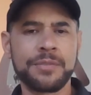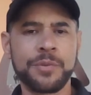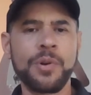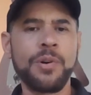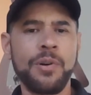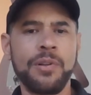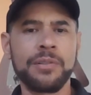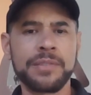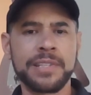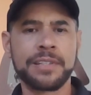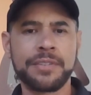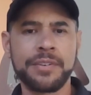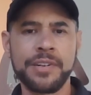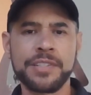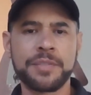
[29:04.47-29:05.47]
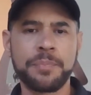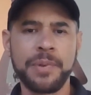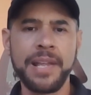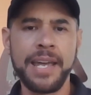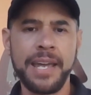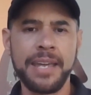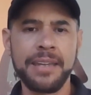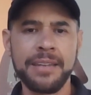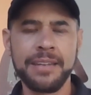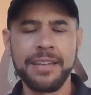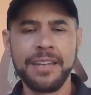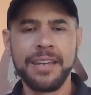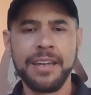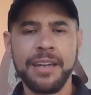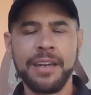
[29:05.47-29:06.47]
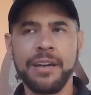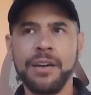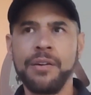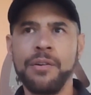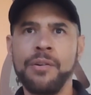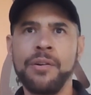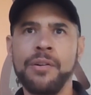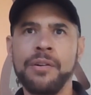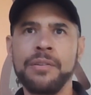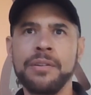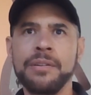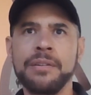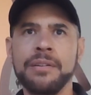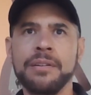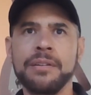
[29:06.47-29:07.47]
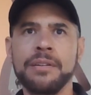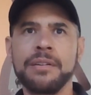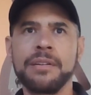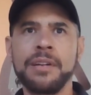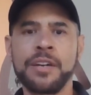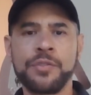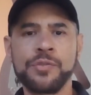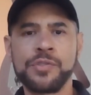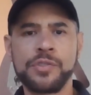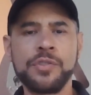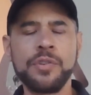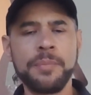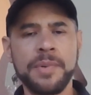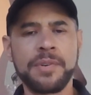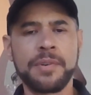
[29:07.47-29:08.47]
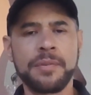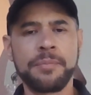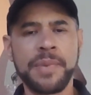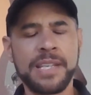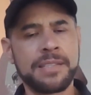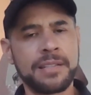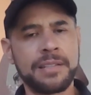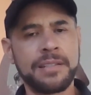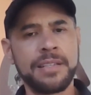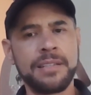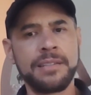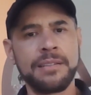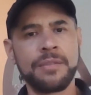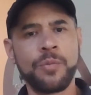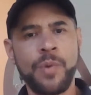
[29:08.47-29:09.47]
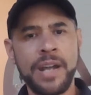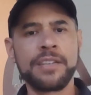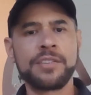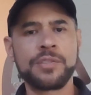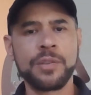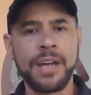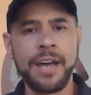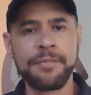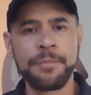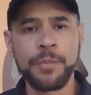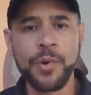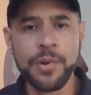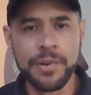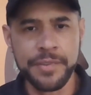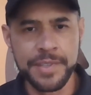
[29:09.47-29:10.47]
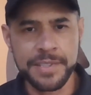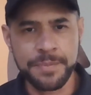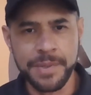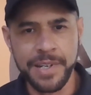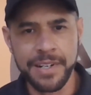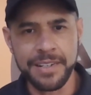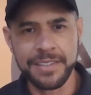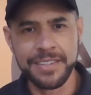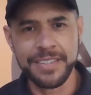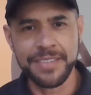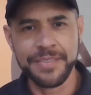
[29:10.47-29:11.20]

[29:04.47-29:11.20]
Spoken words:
role did crunch play on a consumer basically wanting to have more of this, product.